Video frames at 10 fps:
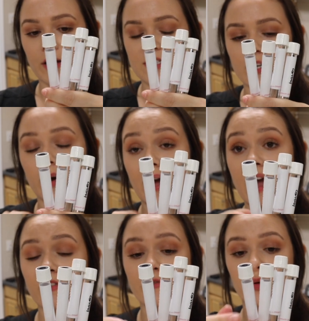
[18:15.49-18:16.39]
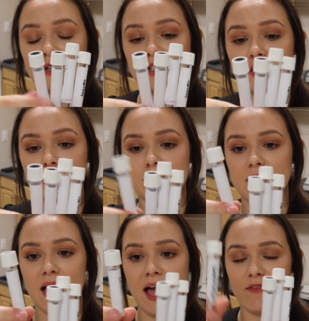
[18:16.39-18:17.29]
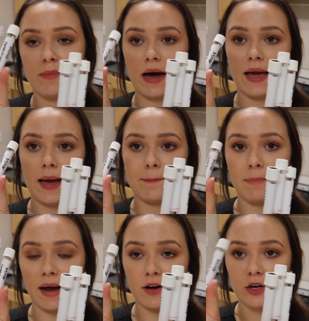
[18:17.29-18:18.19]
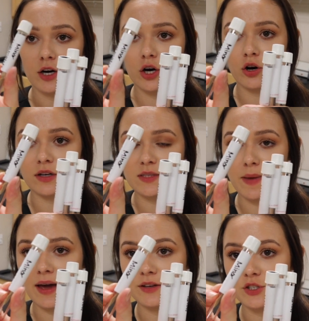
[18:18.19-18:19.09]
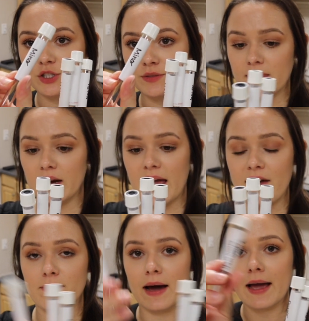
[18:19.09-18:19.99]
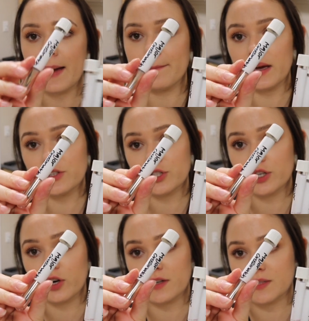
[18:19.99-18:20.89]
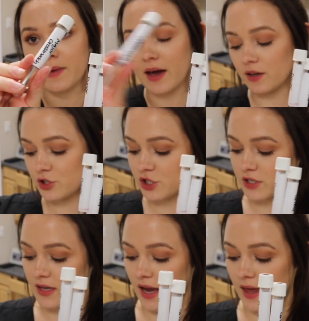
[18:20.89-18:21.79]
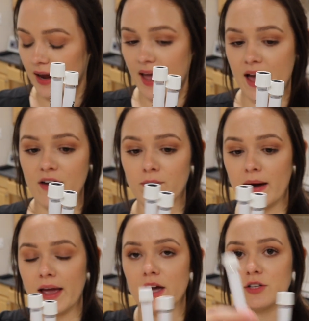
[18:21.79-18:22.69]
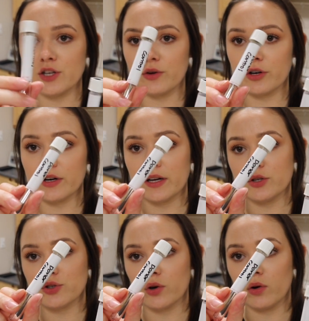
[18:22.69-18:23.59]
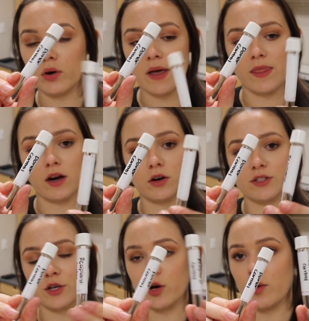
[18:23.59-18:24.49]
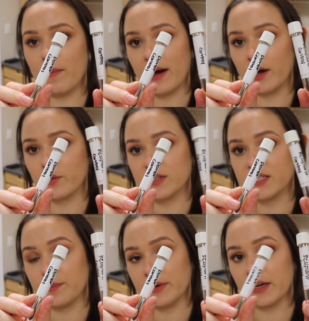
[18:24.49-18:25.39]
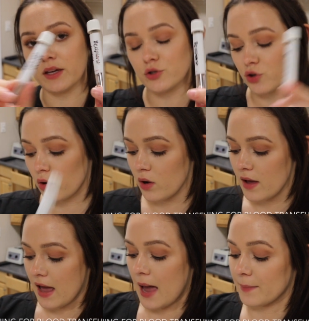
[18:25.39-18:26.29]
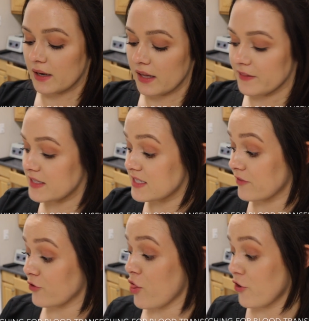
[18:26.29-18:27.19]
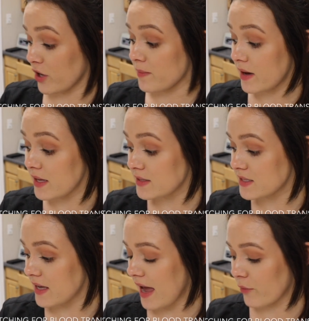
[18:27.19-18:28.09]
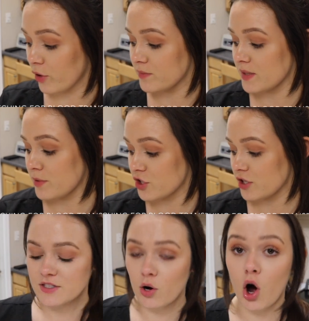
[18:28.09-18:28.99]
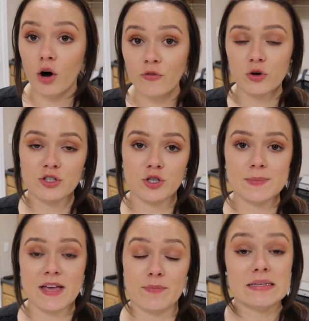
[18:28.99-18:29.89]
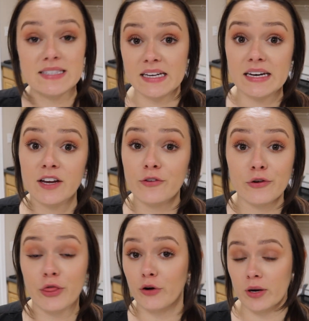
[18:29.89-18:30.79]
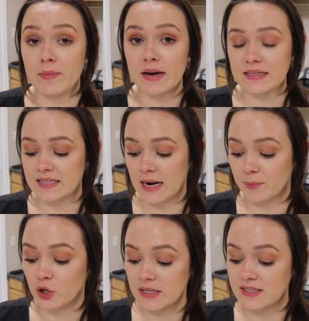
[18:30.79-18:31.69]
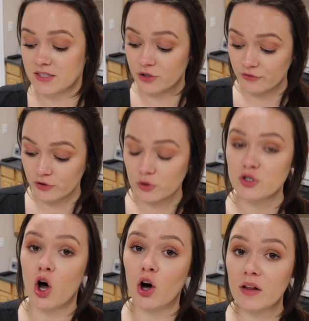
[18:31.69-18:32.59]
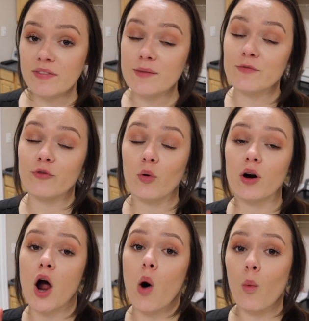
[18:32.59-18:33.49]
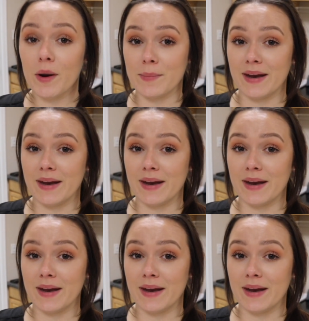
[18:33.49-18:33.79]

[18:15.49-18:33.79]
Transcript: 2. Okay, so now I have 4 tubes. I have my minor cross match, then I have my major cross match, and I have my donor control, and then also my recipient control. I'm gonna let these sit for 30 minutes at room temperature. So all 4 tubes have been sitting here for 30 minutes, and I'm gonna centrifuge all of them for 1